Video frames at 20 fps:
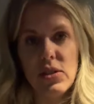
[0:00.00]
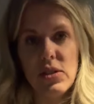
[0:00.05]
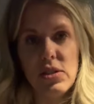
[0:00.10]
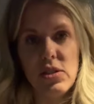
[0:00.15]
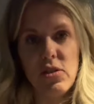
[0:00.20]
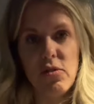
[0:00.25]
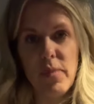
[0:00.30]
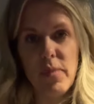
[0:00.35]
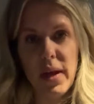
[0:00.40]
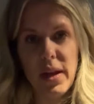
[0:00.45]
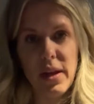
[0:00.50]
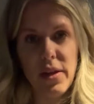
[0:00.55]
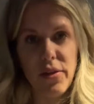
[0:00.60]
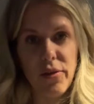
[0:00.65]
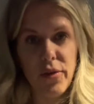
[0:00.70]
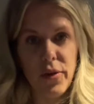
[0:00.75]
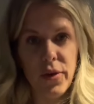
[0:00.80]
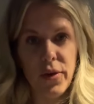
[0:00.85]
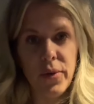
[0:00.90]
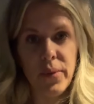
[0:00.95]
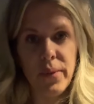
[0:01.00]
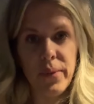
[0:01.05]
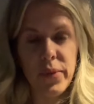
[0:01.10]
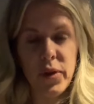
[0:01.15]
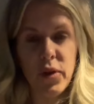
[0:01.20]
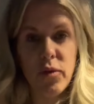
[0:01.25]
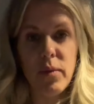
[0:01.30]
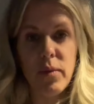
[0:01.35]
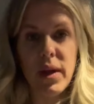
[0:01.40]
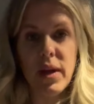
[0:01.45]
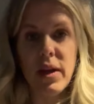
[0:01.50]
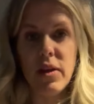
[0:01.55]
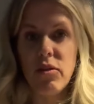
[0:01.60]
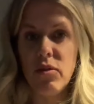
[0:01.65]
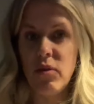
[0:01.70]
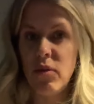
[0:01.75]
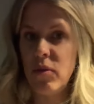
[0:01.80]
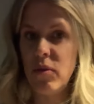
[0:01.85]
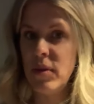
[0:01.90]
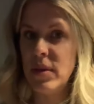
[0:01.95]
You've made it through. You've made it
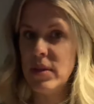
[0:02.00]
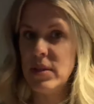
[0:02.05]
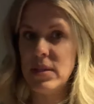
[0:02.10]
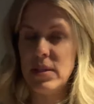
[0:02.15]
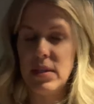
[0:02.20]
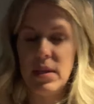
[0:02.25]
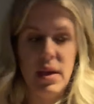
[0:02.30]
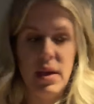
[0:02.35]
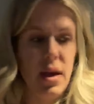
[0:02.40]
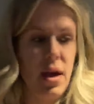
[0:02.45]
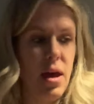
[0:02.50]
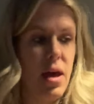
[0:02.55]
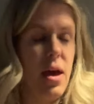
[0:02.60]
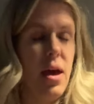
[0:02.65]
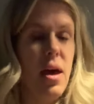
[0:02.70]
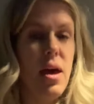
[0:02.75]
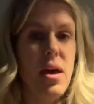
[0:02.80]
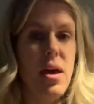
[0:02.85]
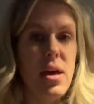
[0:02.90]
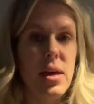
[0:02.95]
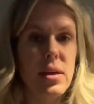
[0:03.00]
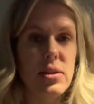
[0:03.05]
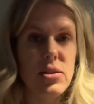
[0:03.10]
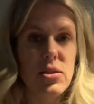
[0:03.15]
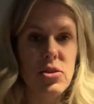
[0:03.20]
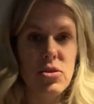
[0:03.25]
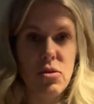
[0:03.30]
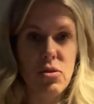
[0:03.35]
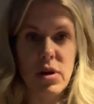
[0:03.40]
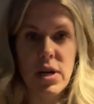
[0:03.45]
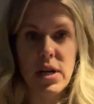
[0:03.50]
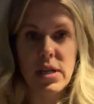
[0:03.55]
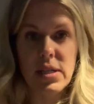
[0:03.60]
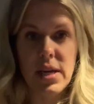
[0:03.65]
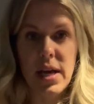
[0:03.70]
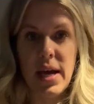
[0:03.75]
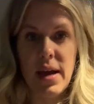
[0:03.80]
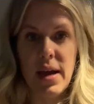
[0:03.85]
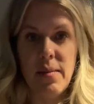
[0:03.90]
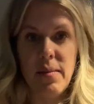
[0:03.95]
through this historic
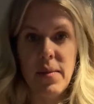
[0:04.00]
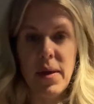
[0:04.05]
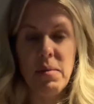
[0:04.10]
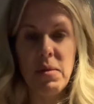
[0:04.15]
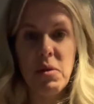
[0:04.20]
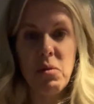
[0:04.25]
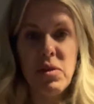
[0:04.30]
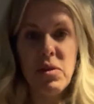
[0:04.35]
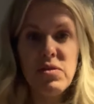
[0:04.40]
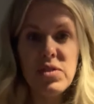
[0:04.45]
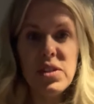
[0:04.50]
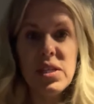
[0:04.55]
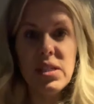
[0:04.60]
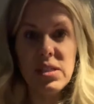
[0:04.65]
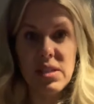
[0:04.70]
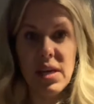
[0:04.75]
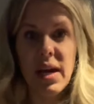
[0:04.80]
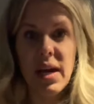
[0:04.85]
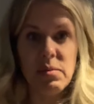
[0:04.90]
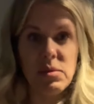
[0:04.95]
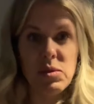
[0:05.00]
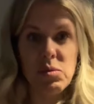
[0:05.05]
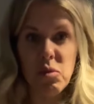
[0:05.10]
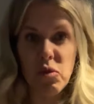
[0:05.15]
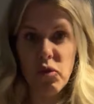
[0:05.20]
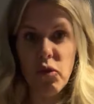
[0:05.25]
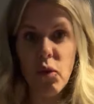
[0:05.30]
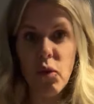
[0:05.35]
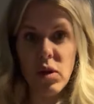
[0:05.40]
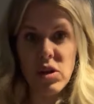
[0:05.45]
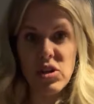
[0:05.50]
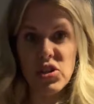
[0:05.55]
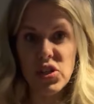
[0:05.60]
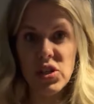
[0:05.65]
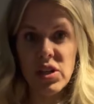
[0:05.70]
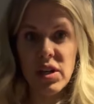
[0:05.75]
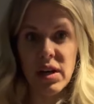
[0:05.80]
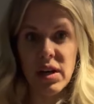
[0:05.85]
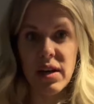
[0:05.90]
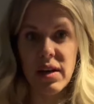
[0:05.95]
time. I mean, we've seen times before,
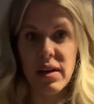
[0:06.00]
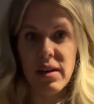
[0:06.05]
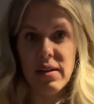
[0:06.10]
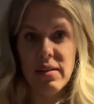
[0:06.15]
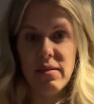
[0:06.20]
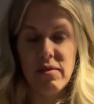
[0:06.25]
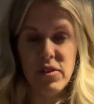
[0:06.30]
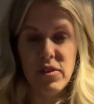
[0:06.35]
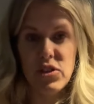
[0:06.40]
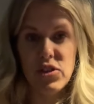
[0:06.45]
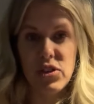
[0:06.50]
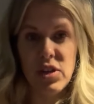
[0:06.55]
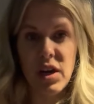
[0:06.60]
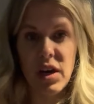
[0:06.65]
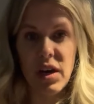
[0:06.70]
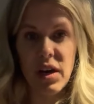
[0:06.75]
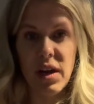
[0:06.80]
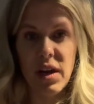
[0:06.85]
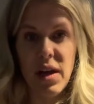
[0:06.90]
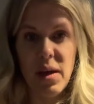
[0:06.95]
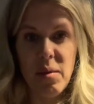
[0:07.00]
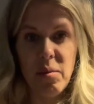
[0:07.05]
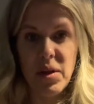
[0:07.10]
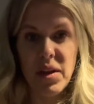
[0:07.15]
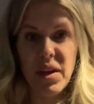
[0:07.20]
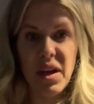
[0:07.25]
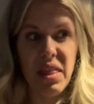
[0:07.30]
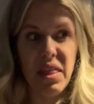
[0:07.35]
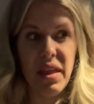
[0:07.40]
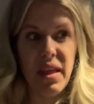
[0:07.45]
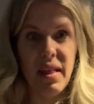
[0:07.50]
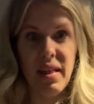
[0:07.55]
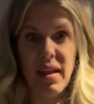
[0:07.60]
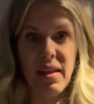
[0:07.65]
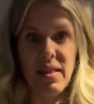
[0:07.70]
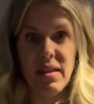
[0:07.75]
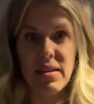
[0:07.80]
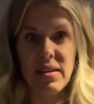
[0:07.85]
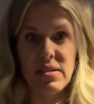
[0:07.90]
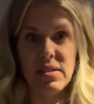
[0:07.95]
sure, for sure. But nothing like
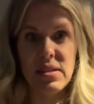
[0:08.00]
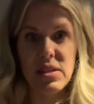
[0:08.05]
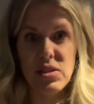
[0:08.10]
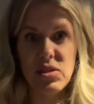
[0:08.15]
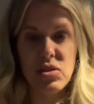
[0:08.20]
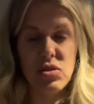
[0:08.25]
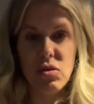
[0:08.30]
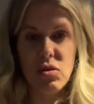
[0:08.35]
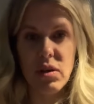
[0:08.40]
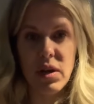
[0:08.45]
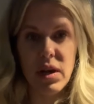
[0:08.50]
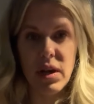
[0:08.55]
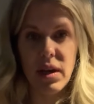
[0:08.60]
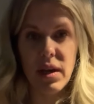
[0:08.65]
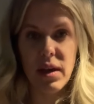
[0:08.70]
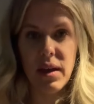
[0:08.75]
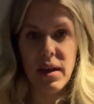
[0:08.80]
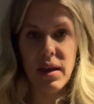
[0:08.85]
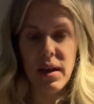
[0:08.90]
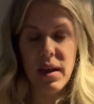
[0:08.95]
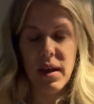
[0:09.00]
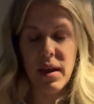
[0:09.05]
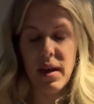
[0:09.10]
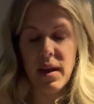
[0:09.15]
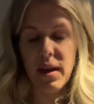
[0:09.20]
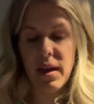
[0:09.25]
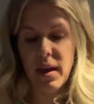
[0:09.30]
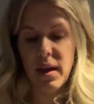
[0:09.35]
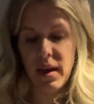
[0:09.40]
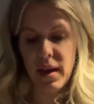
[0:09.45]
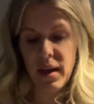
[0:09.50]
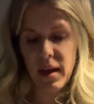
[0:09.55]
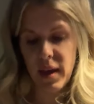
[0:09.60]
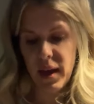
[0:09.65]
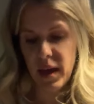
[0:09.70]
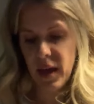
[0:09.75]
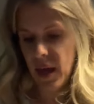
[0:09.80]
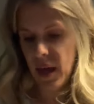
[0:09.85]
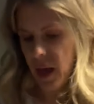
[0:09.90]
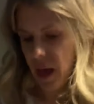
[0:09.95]
this. Historic.
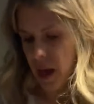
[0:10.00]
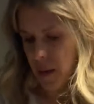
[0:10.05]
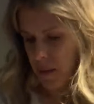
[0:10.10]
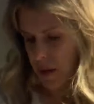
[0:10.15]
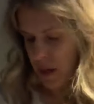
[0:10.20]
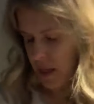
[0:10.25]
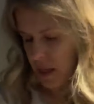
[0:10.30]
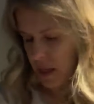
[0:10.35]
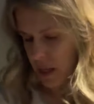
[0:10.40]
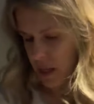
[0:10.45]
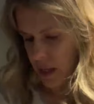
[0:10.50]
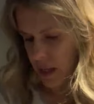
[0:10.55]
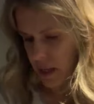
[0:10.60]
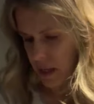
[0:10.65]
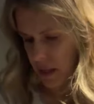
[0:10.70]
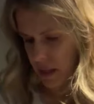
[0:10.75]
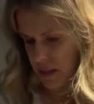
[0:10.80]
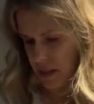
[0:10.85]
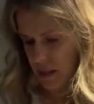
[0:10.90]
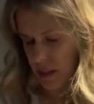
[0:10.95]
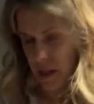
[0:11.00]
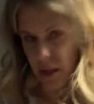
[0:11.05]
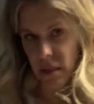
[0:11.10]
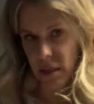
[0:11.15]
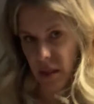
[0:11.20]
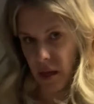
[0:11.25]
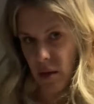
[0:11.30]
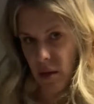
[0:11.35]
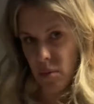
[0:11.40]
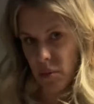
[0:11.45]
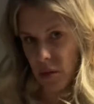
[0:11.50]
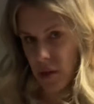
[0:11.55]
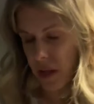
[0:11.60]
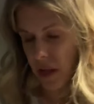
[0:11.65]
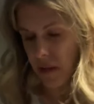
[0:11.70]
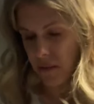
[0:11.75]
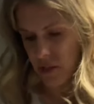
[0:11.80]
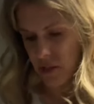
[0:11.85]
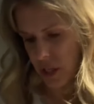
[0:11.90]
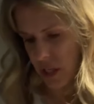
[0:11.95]
I mean, it's an unthinkable
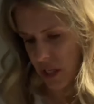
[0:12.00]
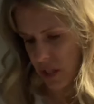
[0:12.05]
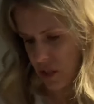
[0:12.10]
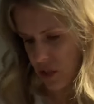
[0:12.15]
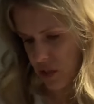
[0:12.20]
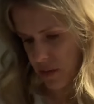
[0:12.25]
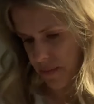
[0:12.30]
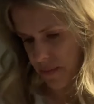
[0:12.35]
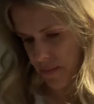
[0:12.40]
life change.